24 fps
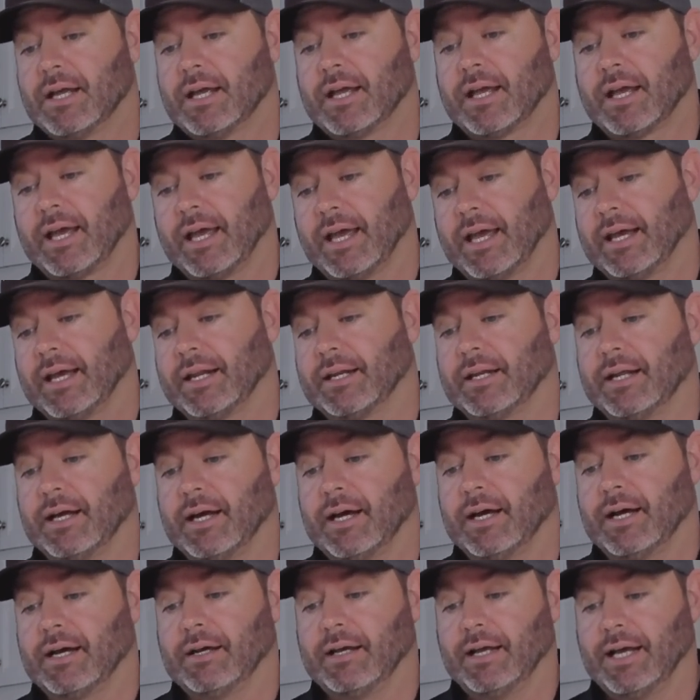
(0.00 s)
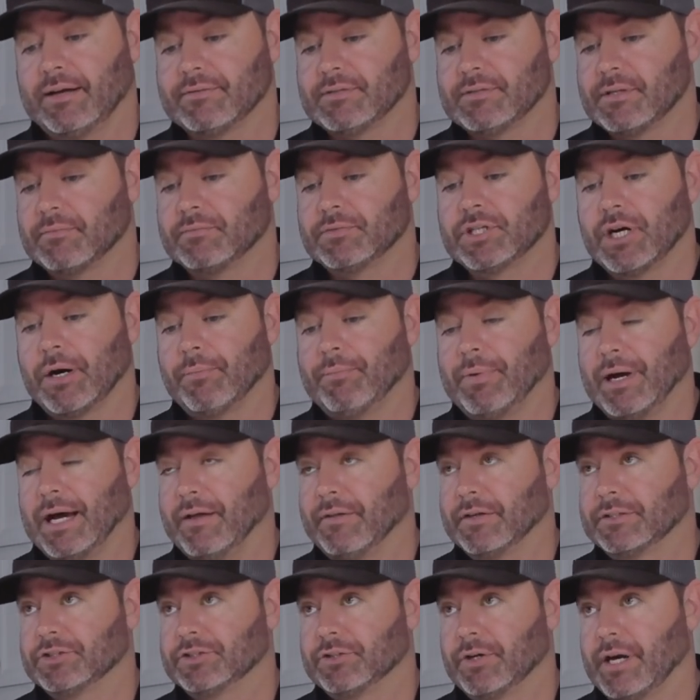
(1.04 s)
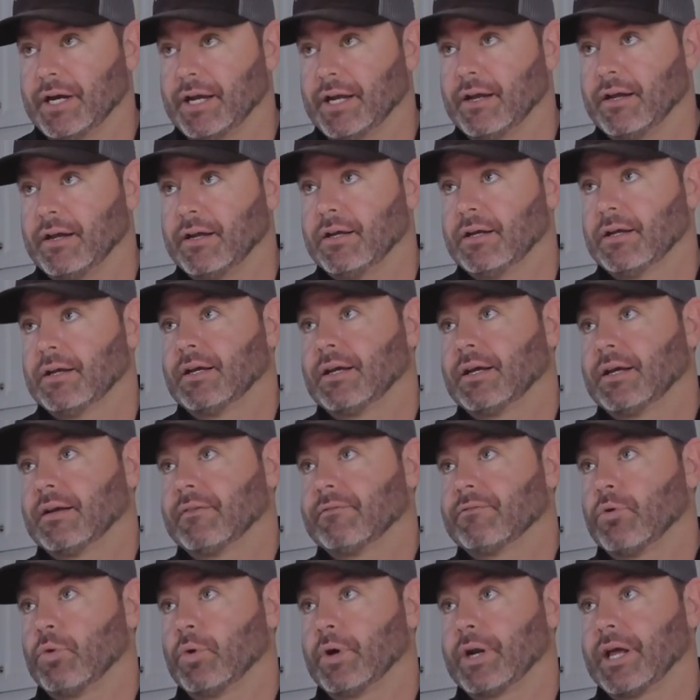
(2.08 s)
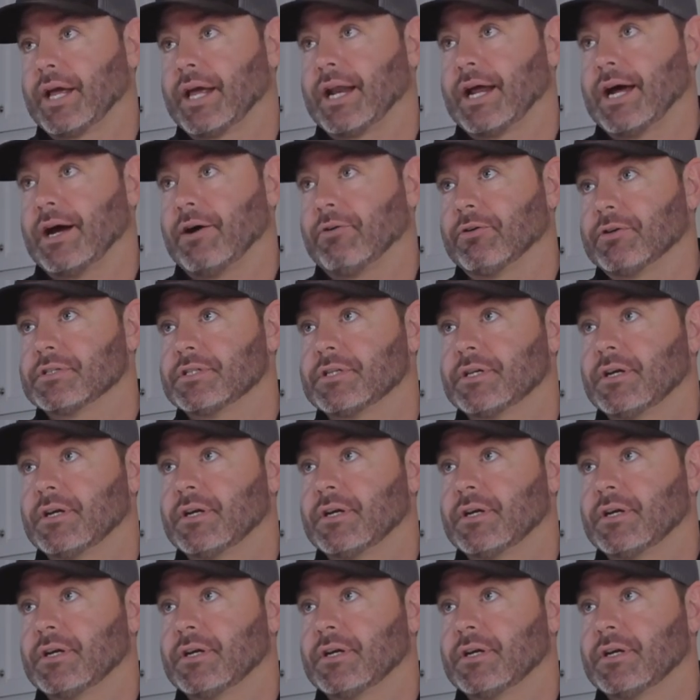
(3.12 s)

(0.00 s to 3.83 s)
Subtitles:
and has them jump out of the tray, 48 hours.